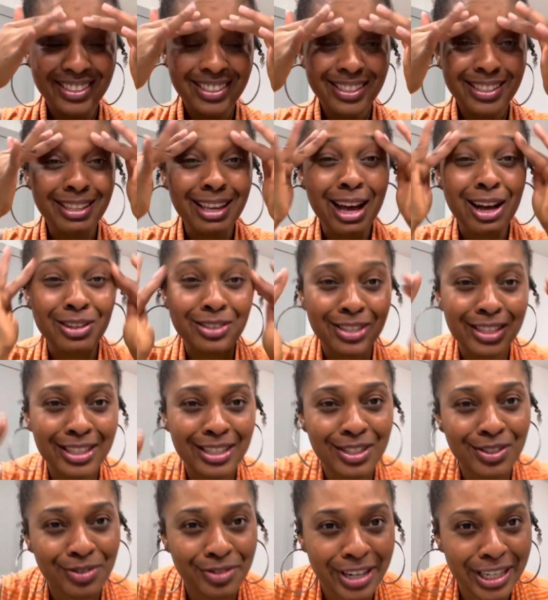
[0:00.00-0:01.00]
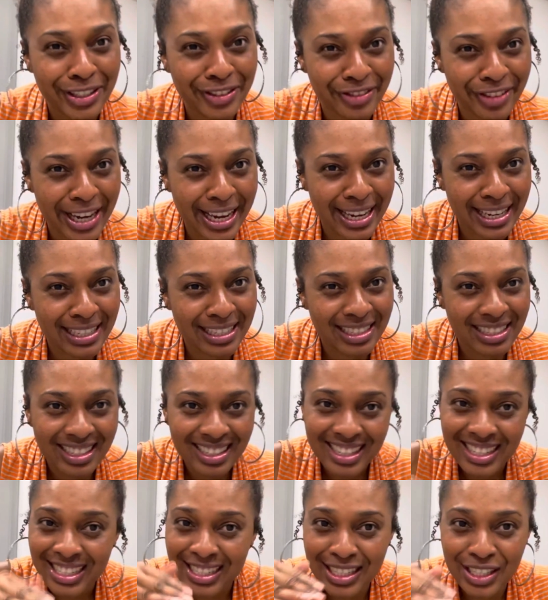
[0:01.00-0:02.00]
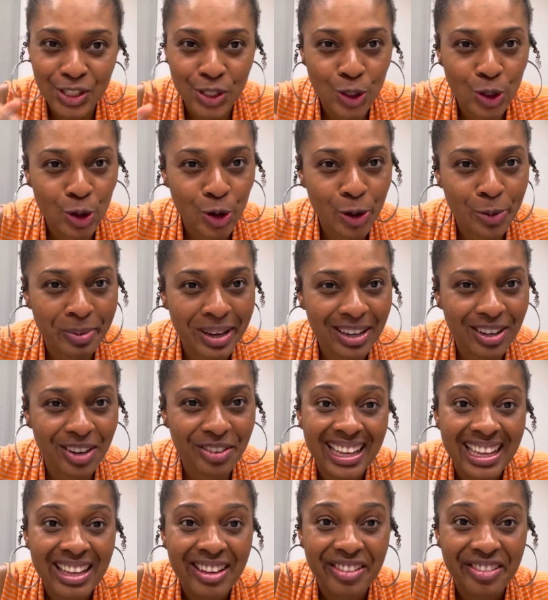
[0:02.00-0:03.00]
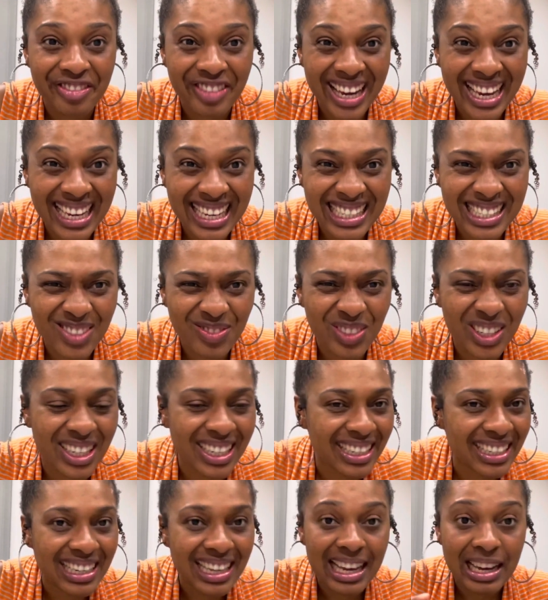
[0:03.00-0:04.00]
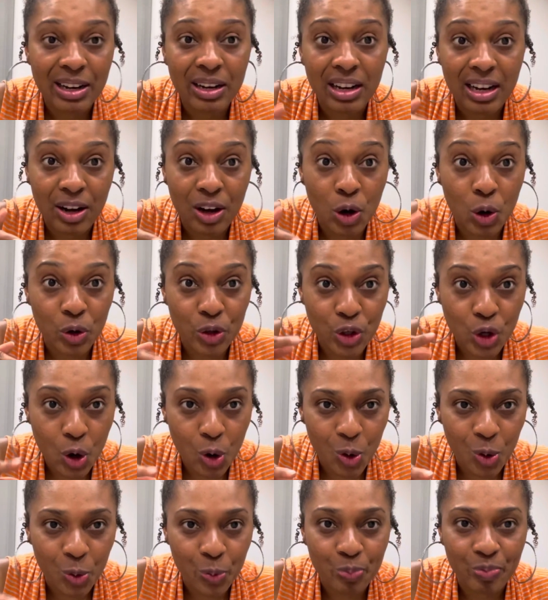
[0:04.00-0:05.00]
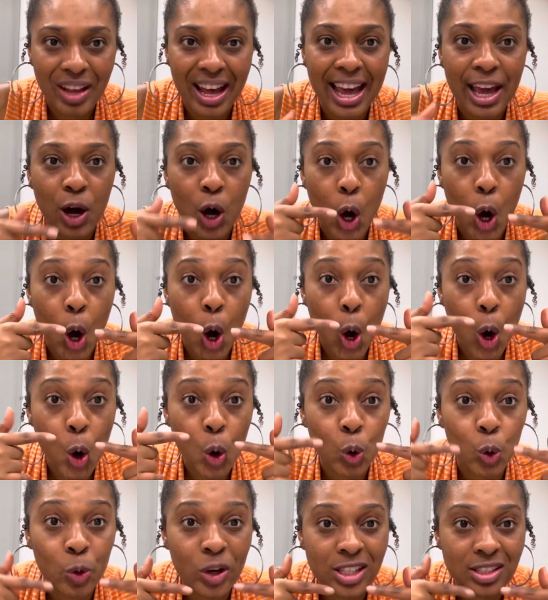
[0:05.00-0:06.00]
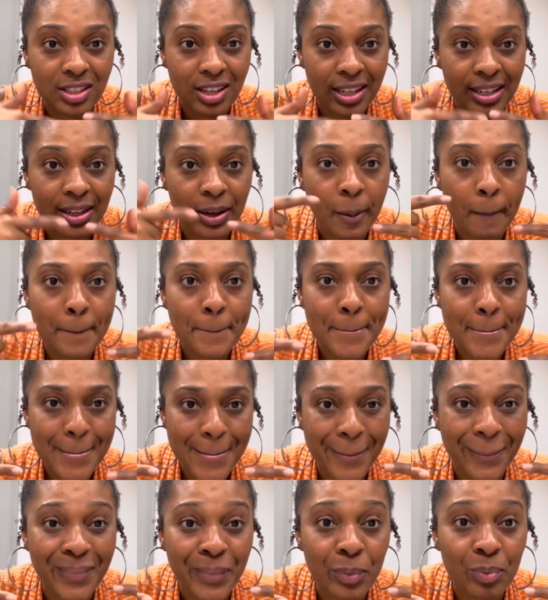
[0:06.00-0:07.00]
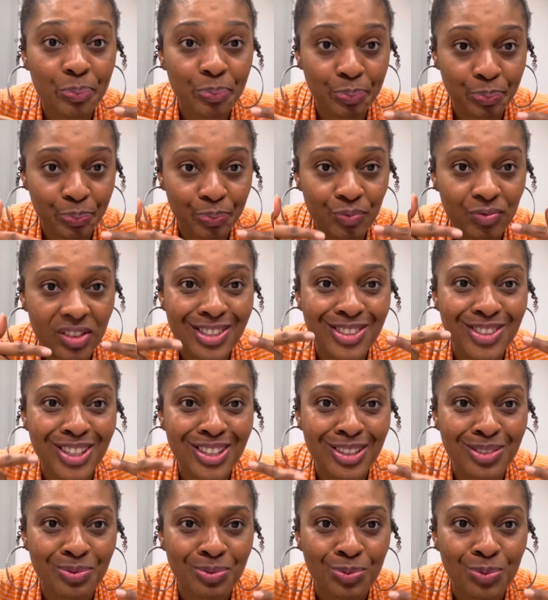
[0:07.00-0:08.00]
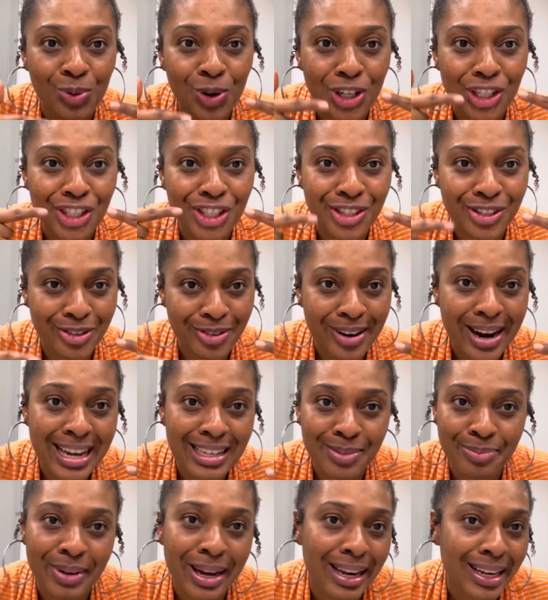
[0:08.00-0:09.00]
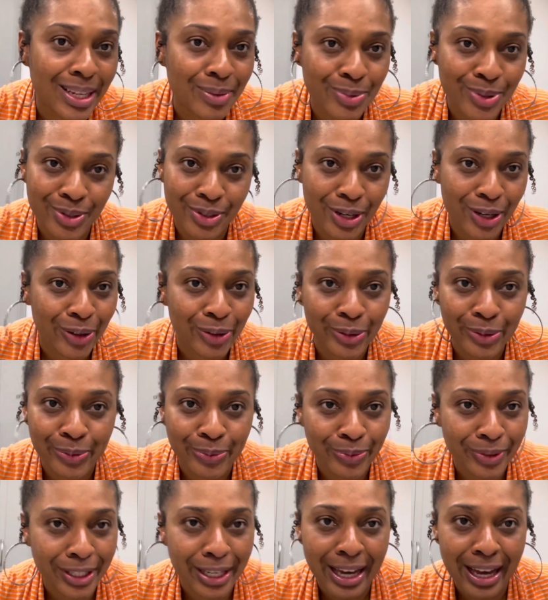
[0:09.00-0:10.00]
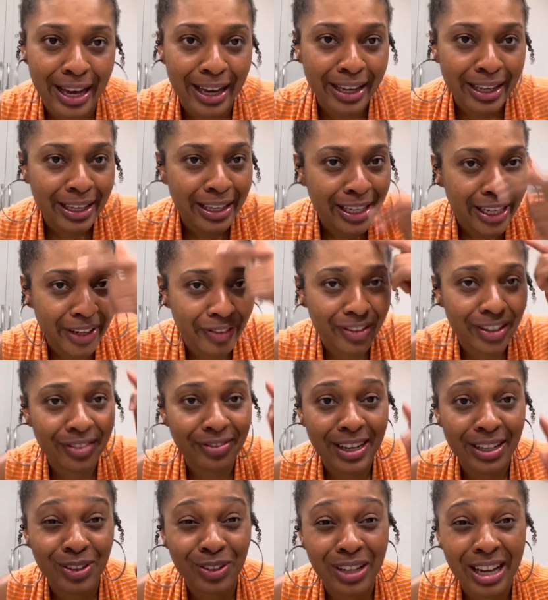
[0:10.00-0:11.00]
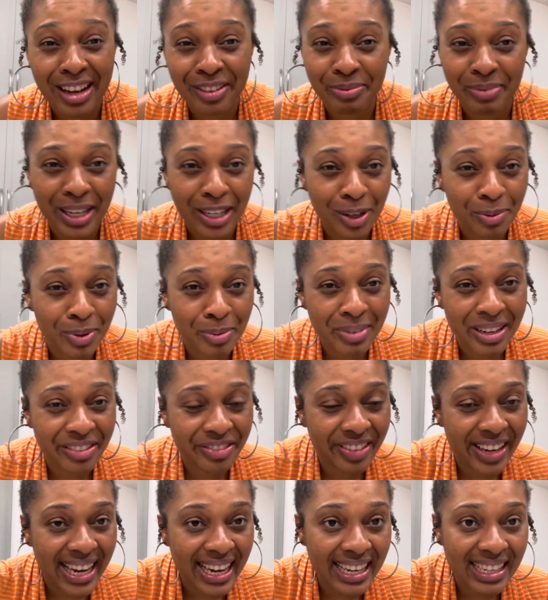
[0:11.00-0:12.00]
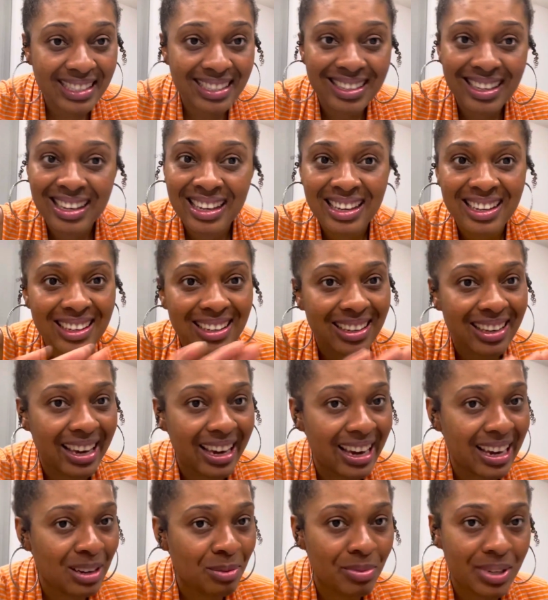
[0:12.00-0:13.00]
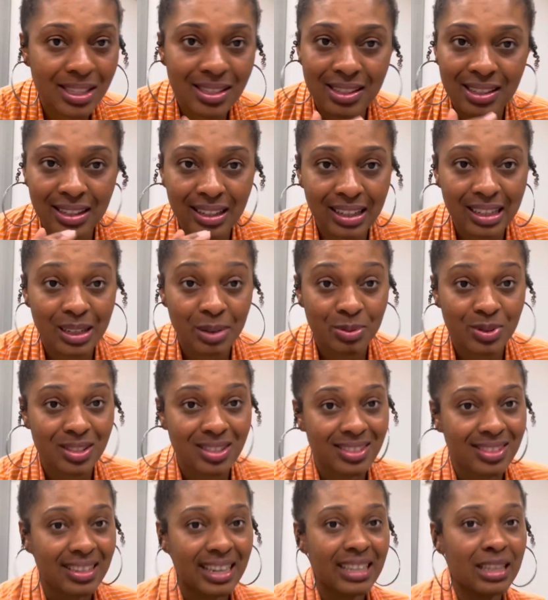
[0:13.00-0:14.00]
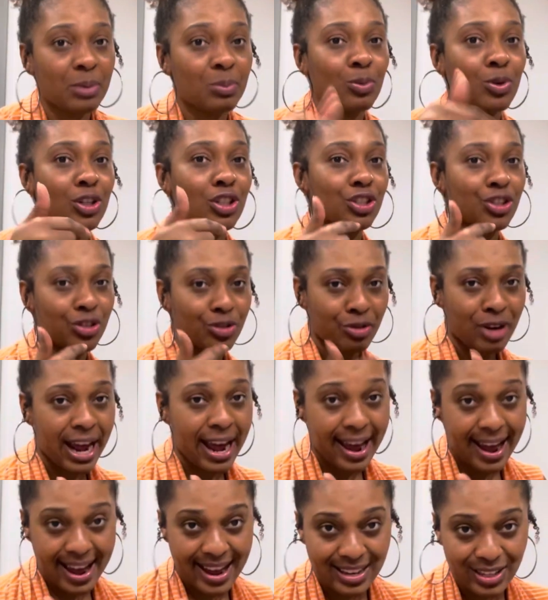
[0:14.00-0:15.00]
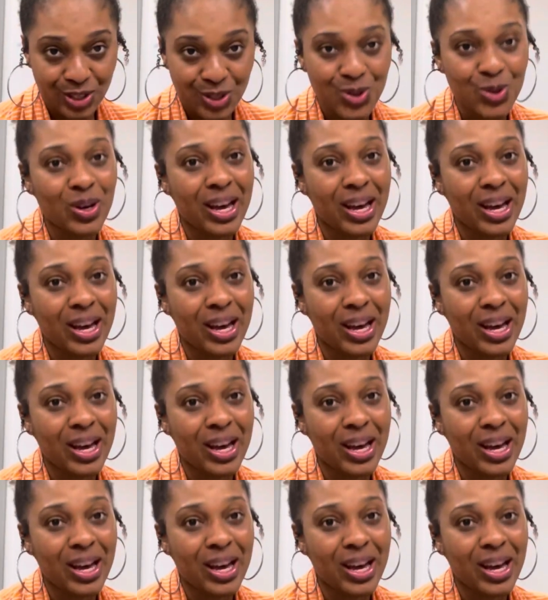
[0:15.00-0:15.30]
Y'all see this fresh face? This no makeup face, but oh yo, I always gotta mm-hmm. Gotta moisturize my lips though. Yeah, even if I don't have makeup on my face, can't miss the lips. You gotta moisturize.